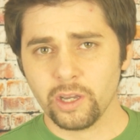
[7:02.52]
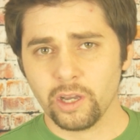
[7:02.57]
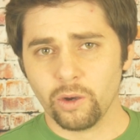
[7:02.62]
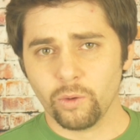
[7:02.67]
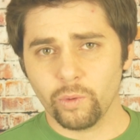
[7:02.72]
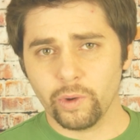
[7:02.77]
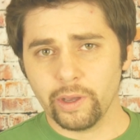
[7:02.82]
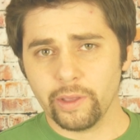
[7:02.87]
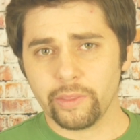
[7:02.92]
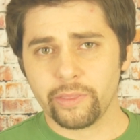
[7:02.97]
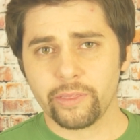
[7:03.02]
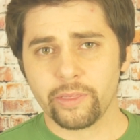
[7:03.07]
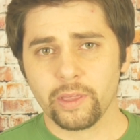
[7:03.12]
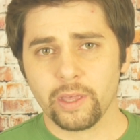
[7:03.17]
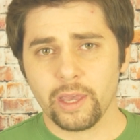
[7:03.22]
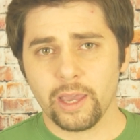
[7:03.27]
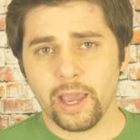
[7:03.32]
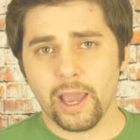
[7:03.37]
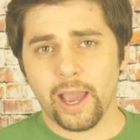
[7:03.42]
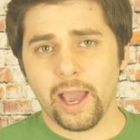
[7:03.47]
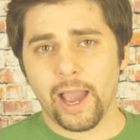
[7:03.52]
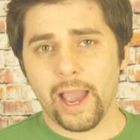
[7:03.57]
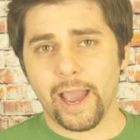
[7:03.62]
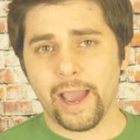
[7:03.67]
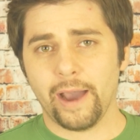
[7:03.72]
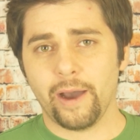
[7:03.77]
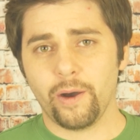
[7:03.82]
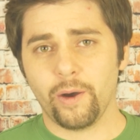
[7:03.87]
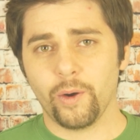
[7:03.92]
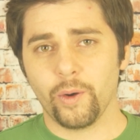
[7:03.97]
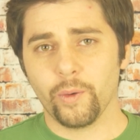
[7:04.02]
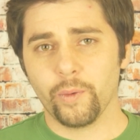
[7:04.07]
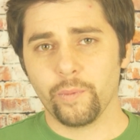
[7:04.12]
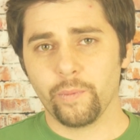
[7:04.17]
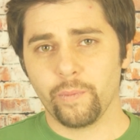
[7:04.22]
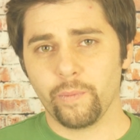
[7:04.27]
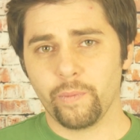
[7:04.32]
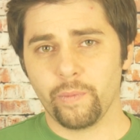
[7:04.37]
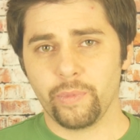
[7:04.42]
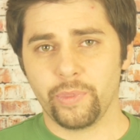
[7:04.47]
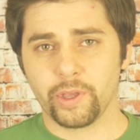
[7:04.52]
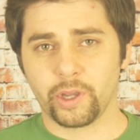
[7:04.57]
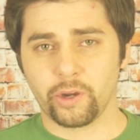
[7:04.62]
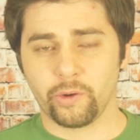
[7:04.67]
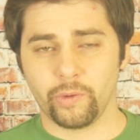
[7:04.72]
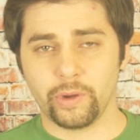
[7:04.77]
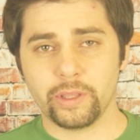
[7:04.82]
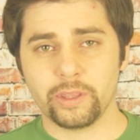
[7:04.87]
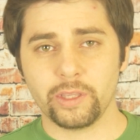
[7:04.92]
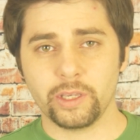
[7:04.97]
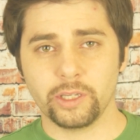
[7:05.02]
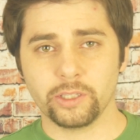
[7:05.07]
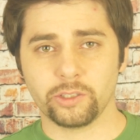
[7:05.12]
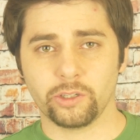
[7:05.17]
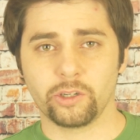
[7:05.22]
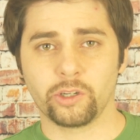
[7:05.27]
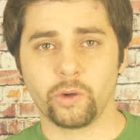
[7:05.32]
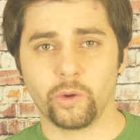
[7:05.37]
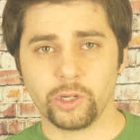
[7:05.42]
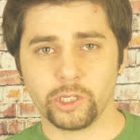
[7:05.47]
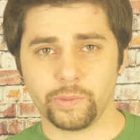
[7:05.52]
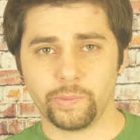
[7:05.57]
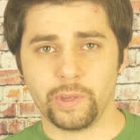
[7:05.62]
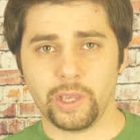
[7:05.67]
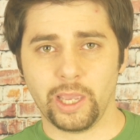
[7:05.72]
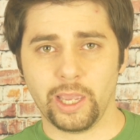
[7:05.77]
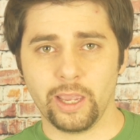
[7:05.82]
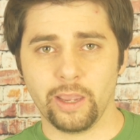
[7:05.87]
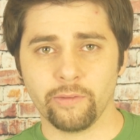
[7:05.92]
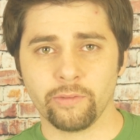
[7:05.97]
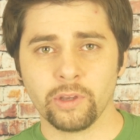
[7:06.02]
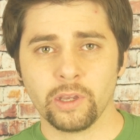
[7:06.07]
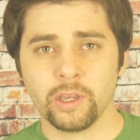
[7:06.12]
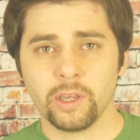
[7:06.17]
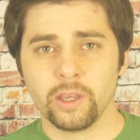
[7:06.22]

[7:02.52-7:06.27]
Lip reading: with how the Corinthians are going to behave.